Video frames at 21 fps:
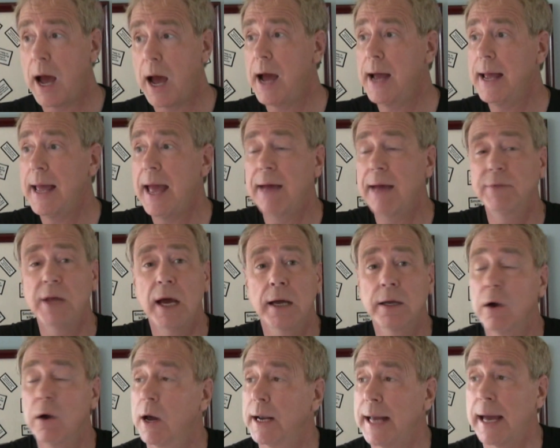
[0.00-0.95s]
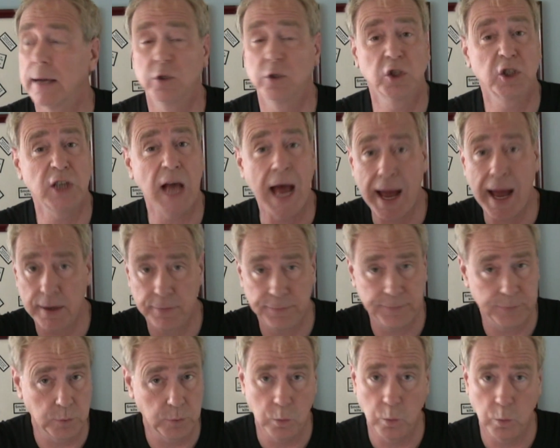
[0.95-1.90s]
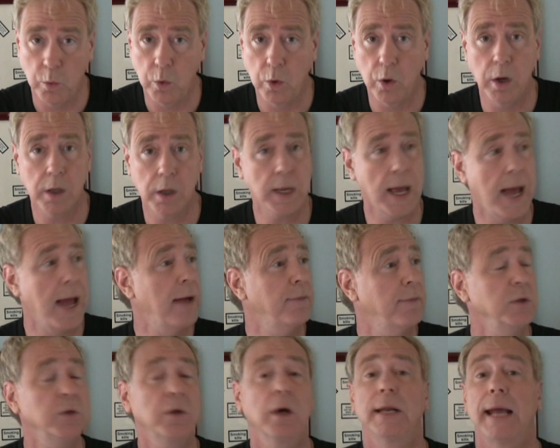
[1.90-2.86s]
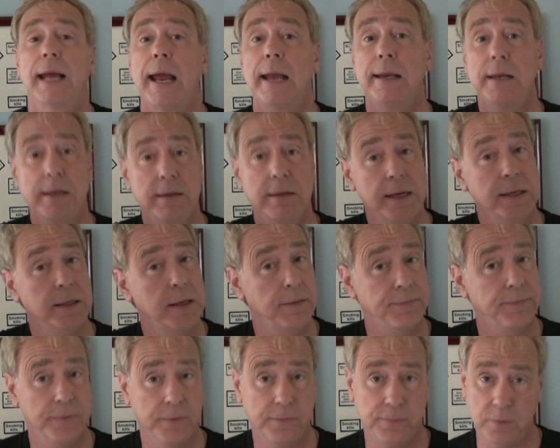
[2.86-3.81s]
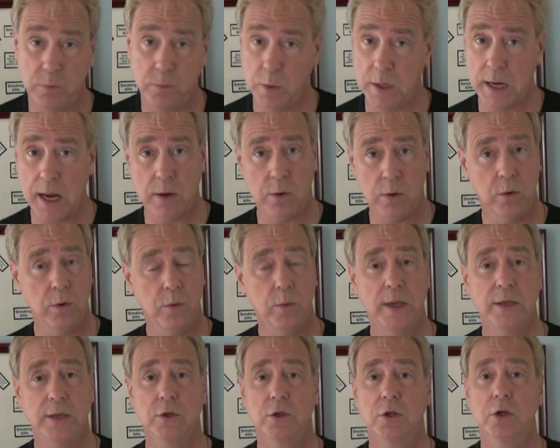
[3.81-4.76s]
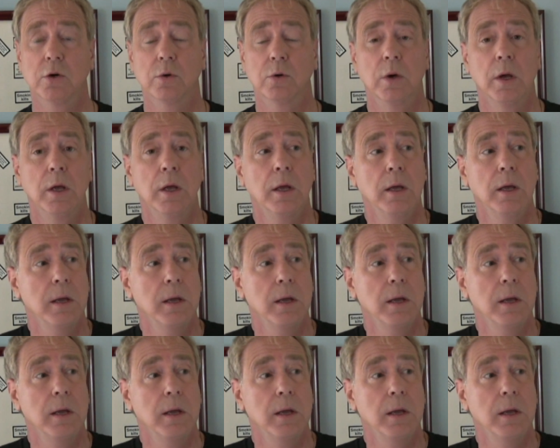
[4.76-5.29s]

I have not gone outside for a walk. I haven't done anything different from what I always do.